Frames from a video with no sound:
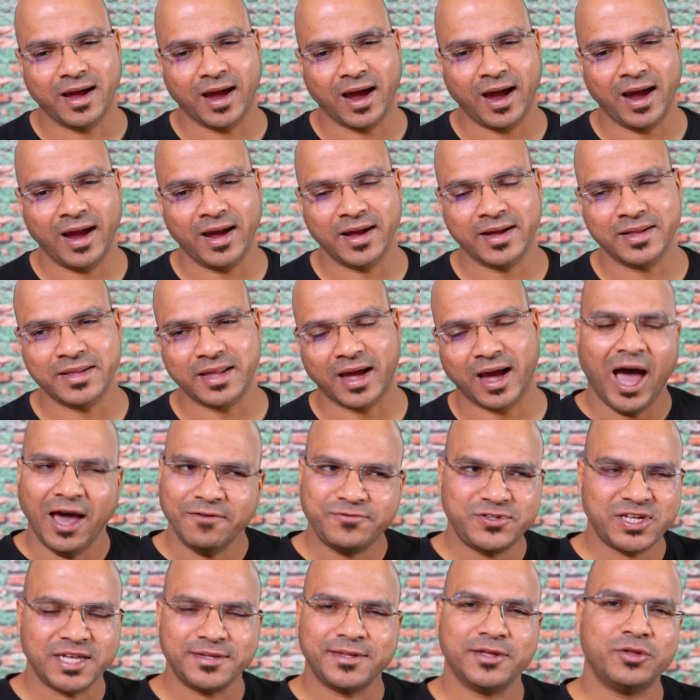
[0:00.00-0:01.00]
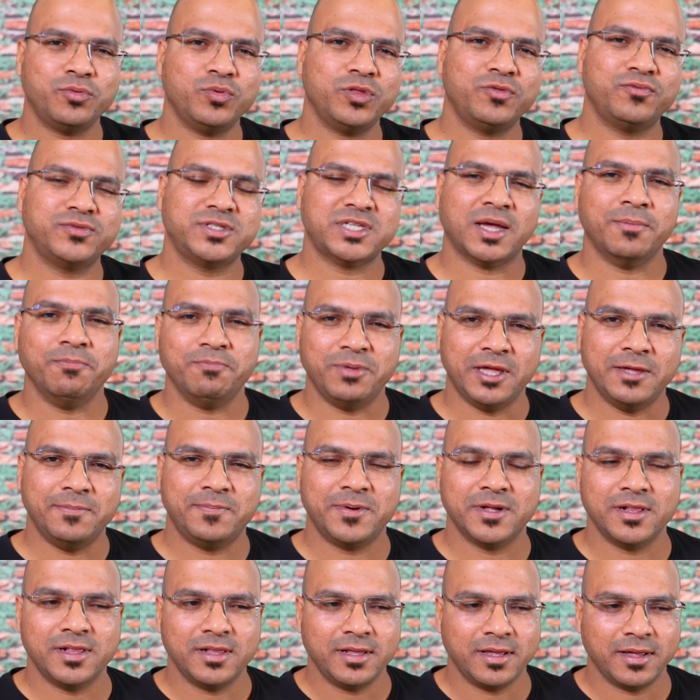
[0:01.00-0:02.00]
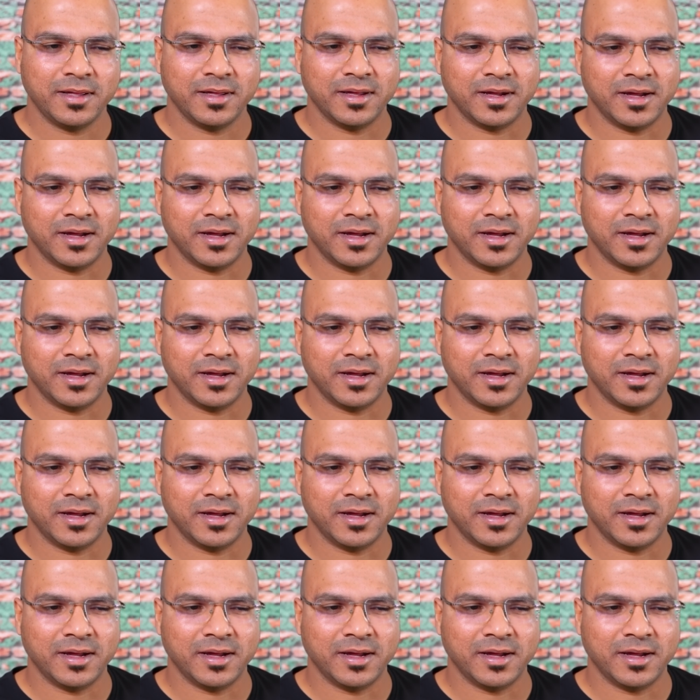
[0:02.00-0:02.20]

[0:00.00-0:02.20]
And I've checked it with some people.